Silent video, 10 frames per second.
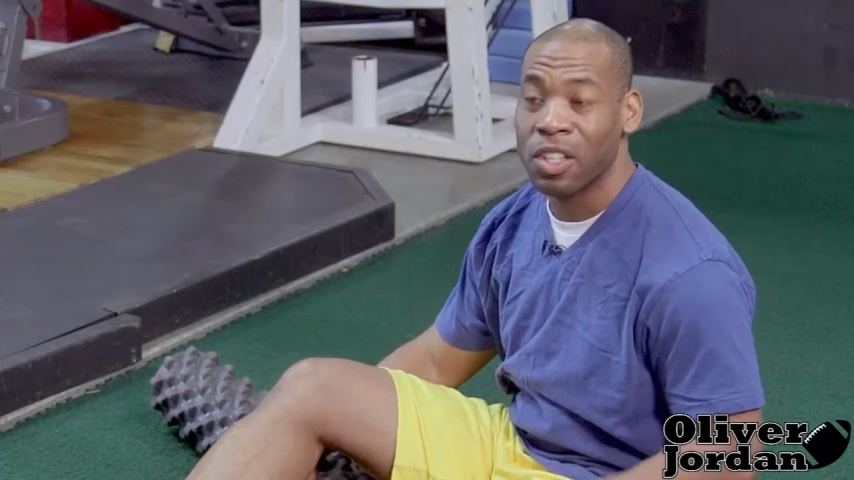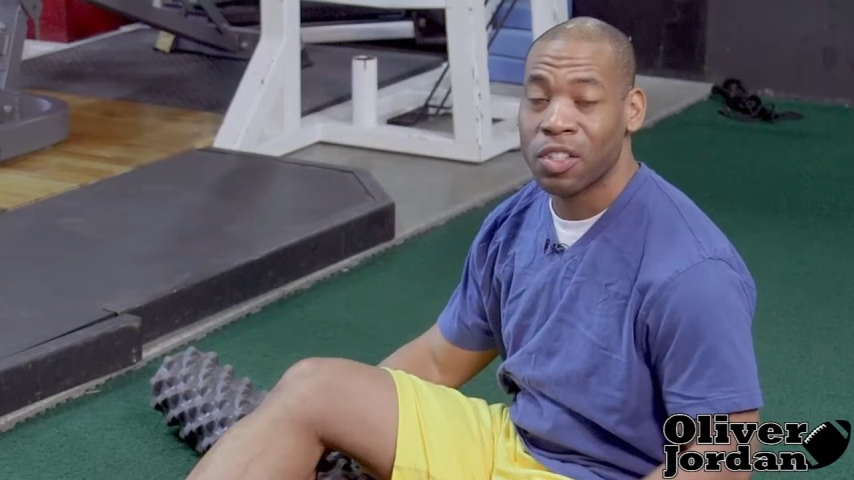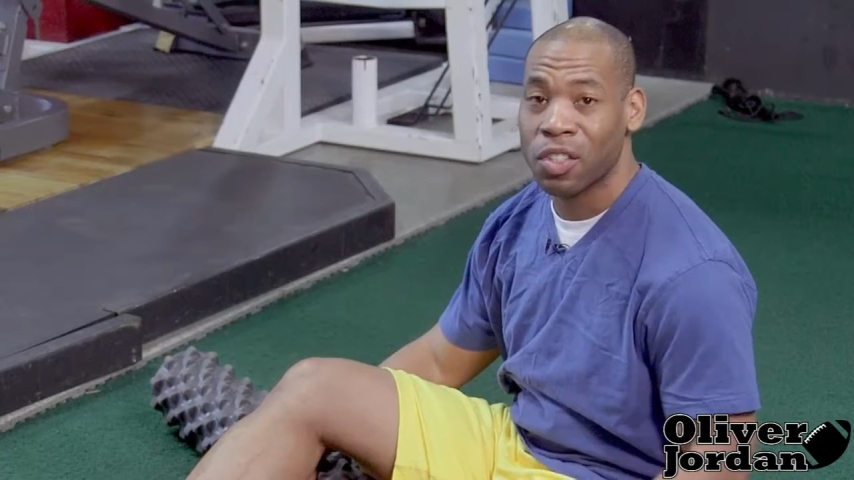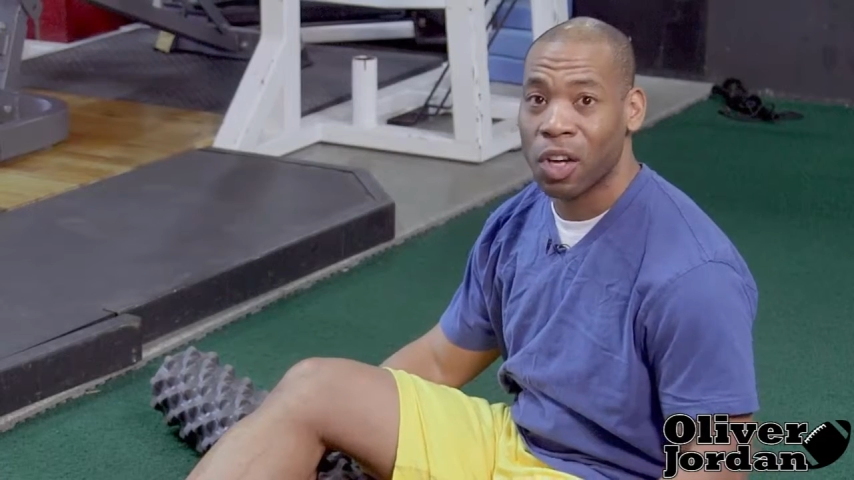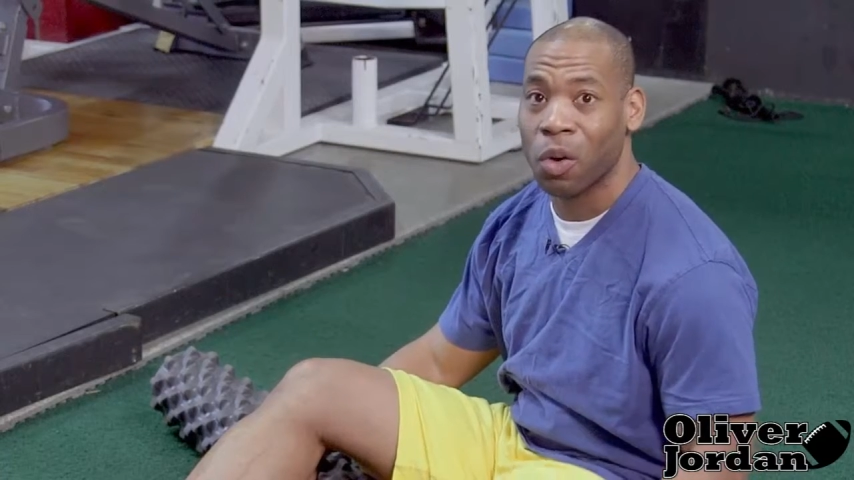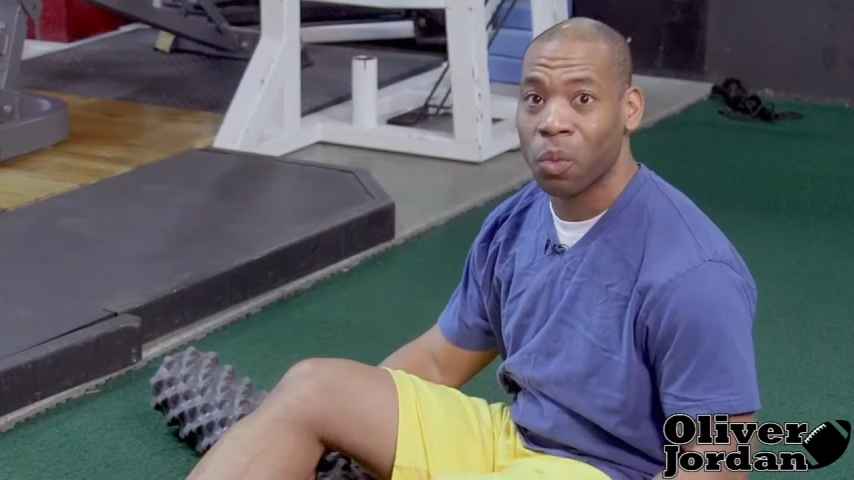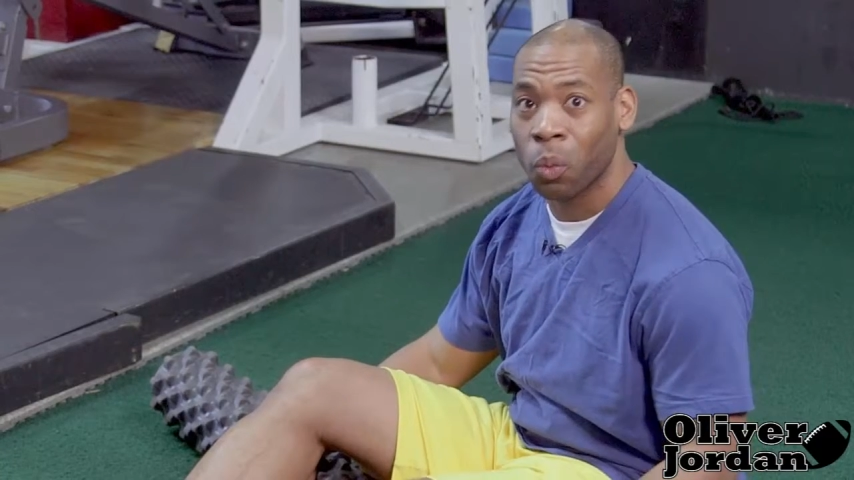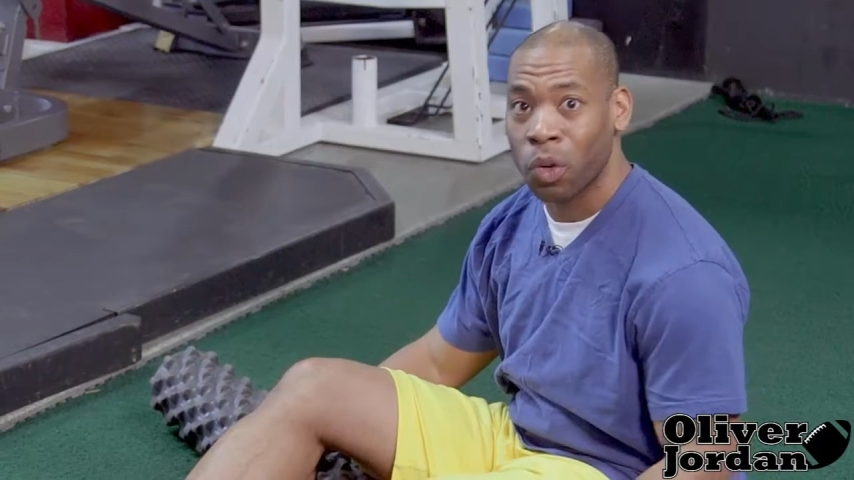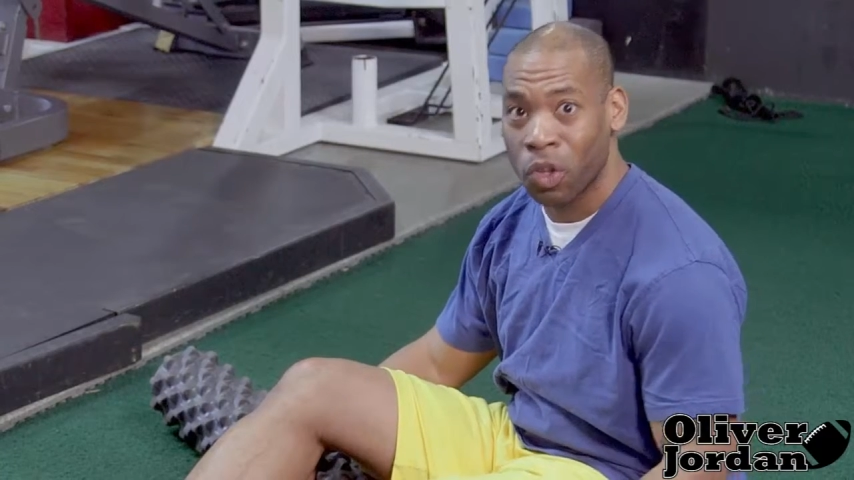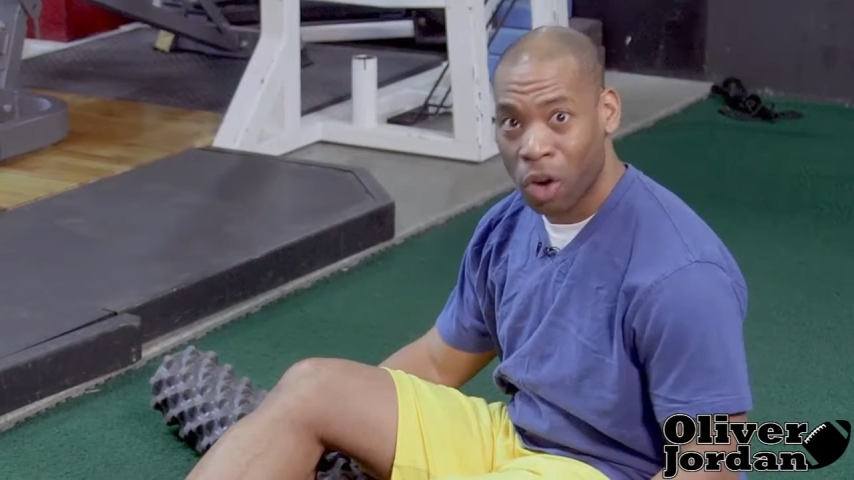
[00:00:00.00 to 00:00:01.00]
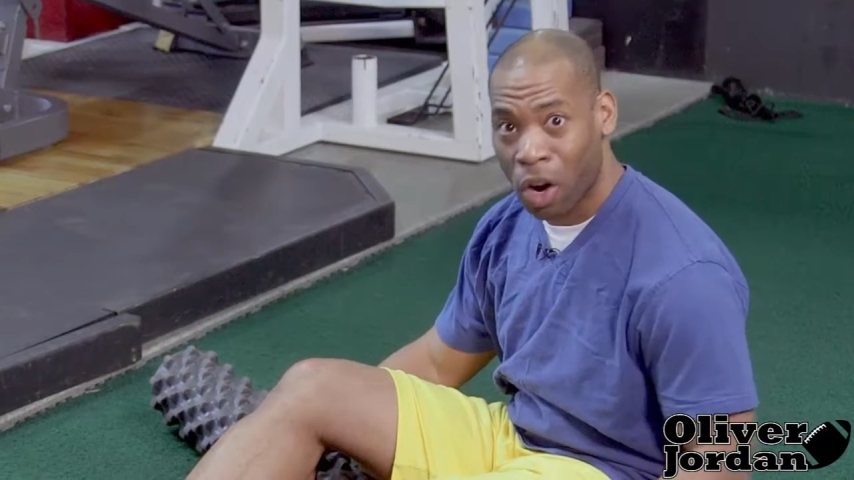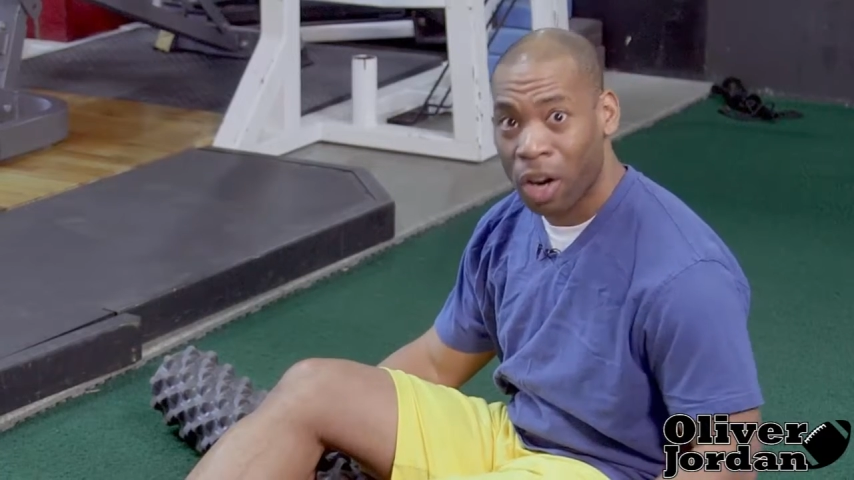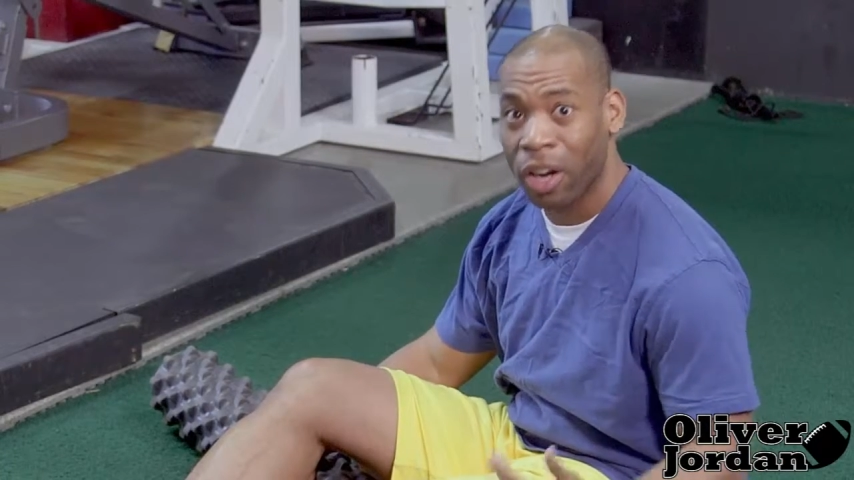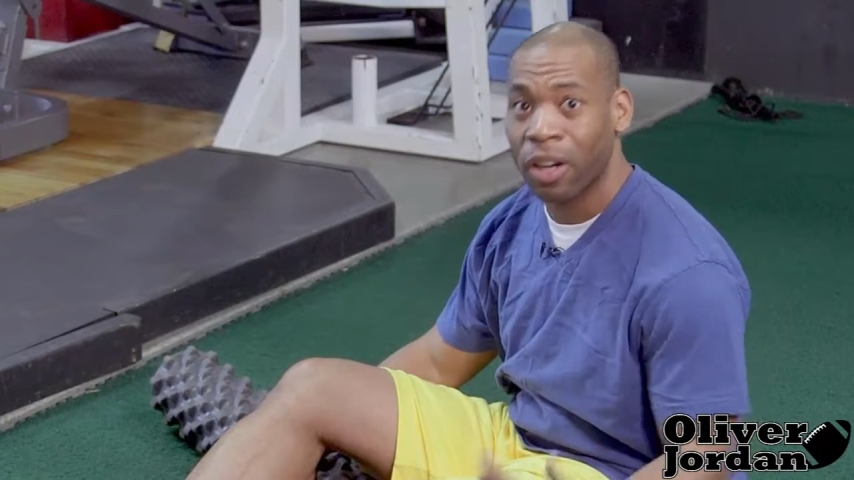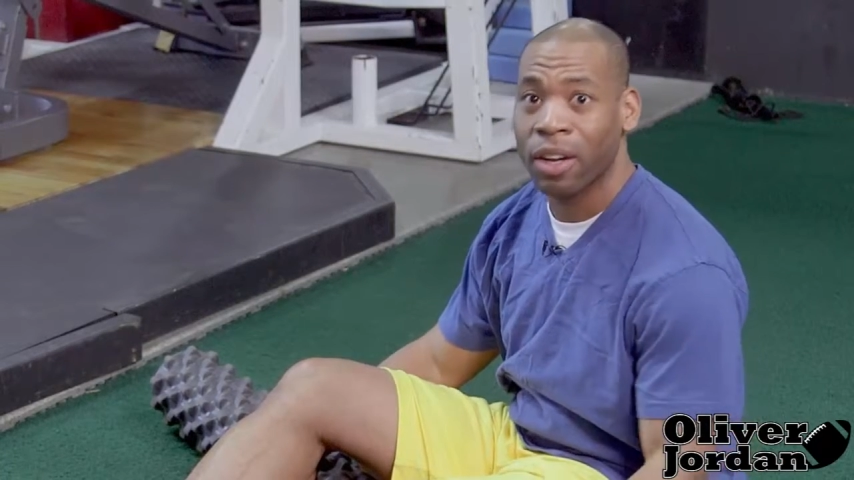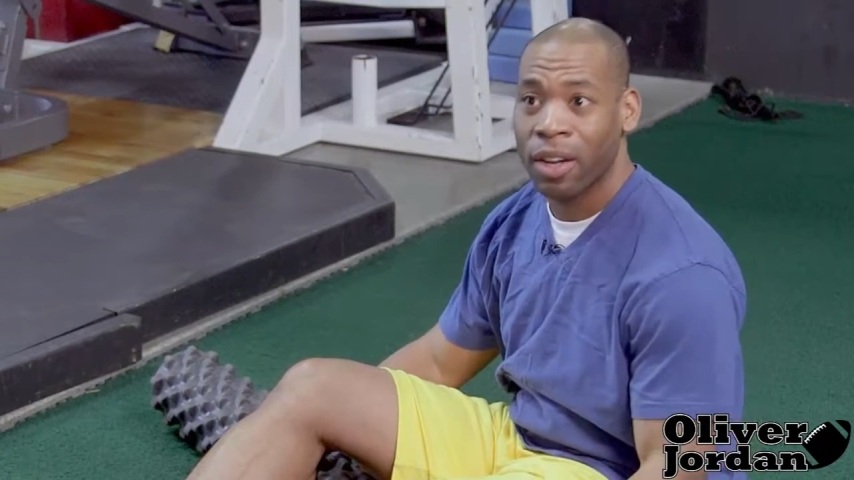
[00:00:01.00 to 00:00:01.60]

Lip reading: So when you are